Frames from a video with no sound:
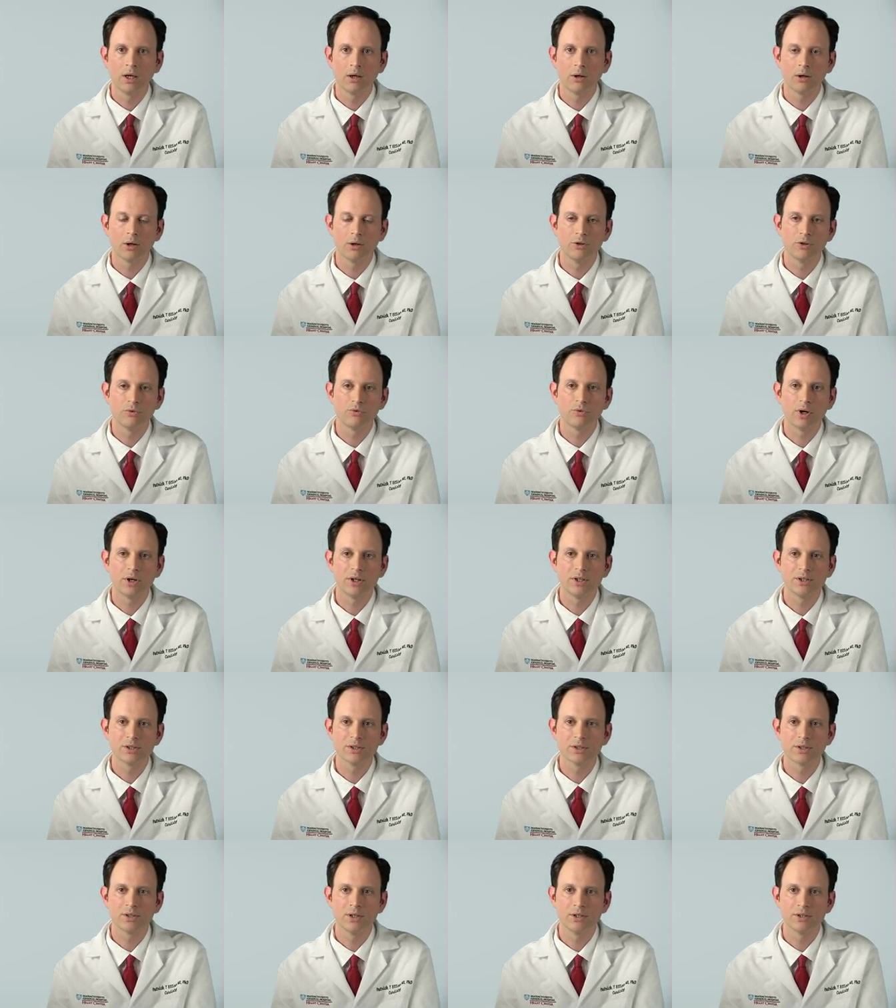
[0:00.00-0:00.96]
a
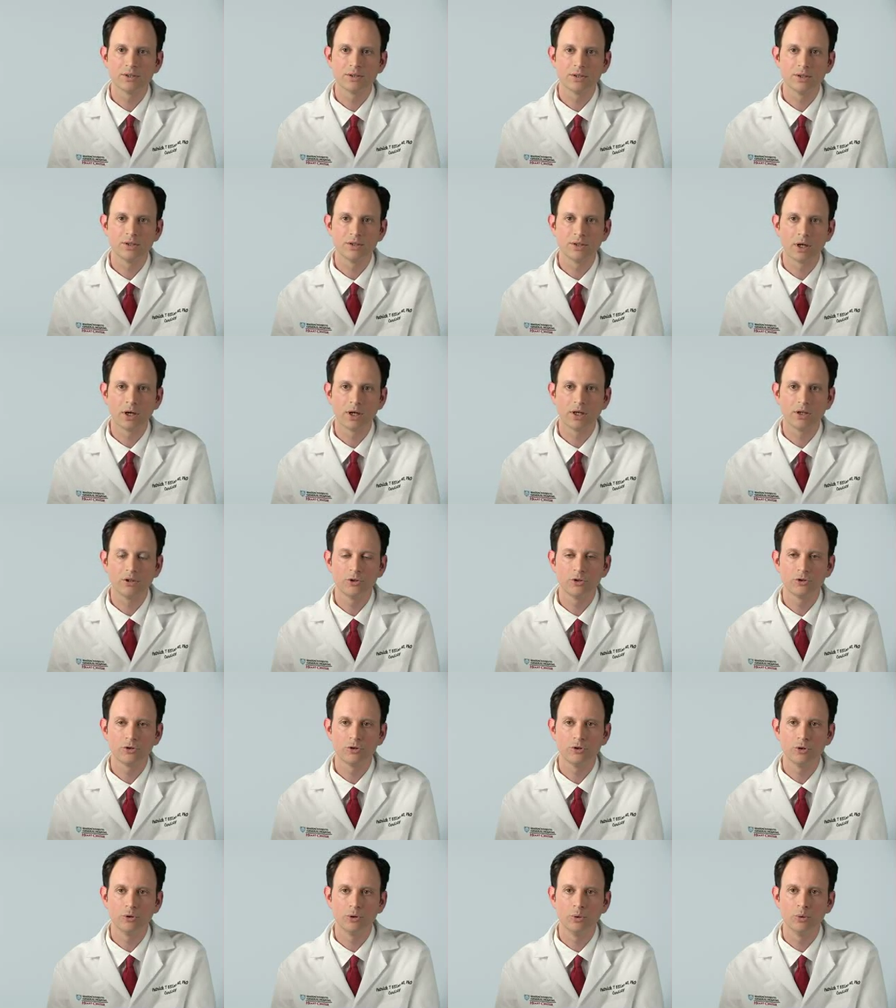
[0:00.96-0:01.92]
device that's designed
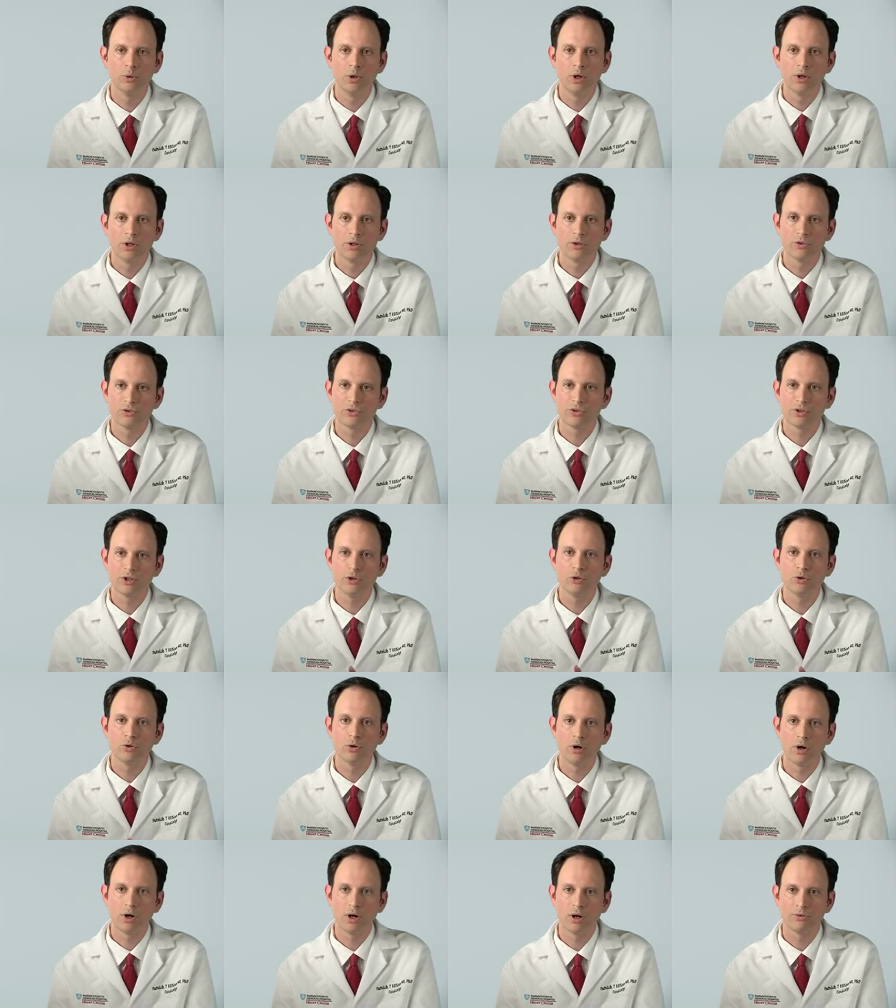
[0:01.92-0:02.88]
to
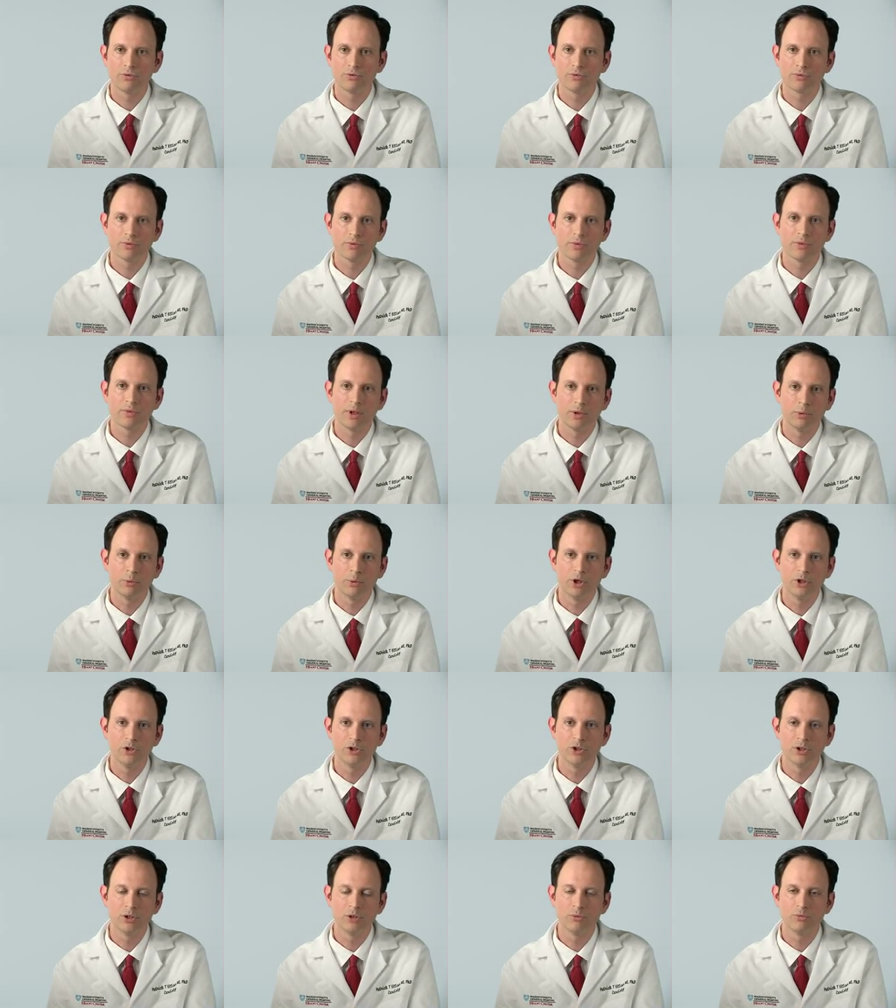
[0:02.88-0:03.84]
seal off the
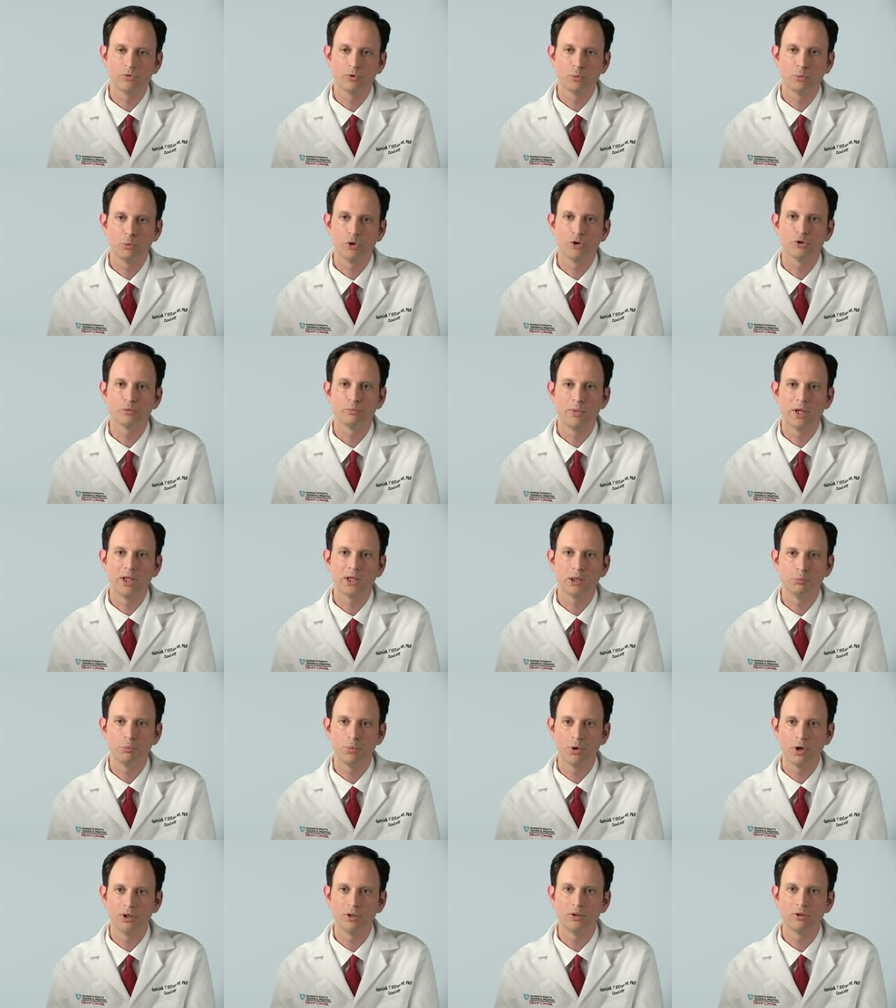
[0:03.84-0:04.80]
region from which many
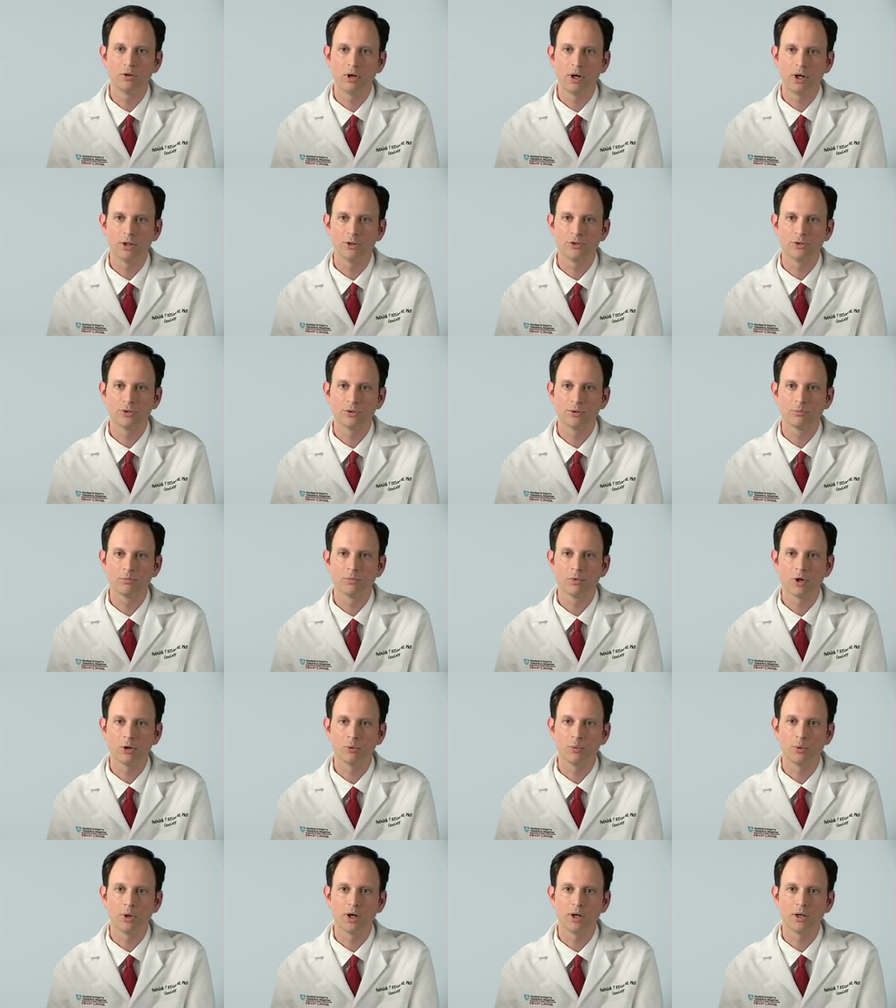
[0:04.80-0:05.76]
blood clots
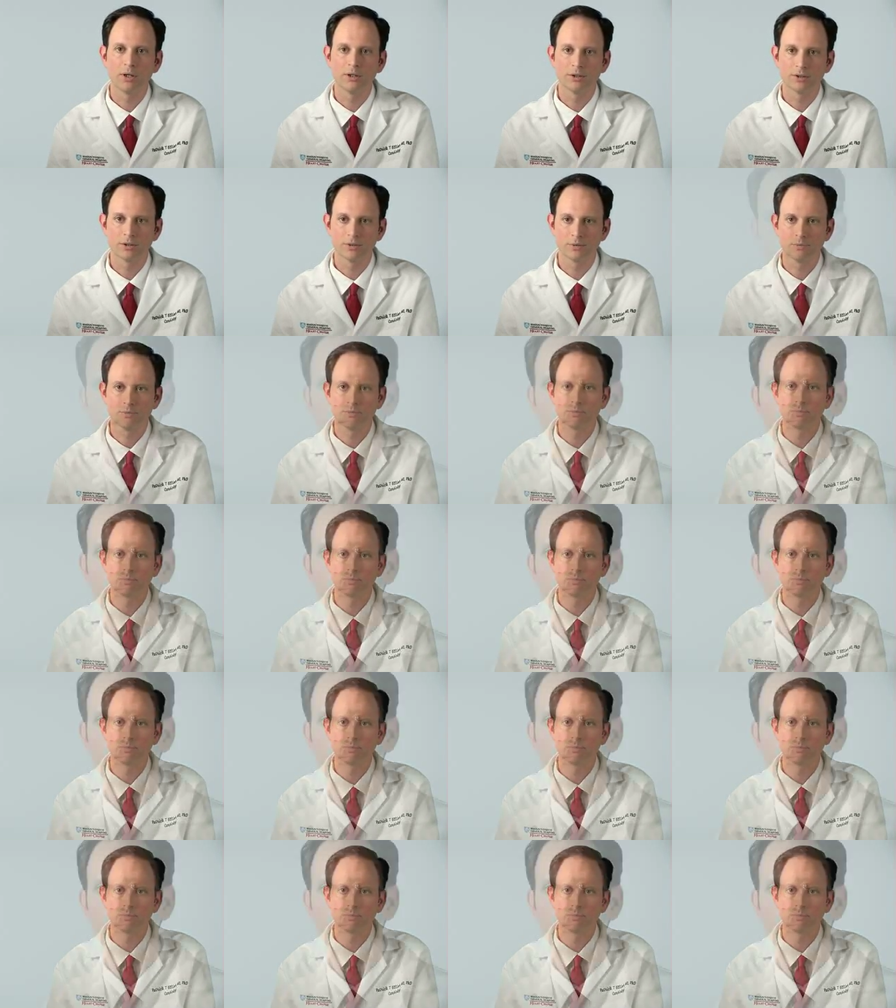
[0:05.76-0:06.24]
arise.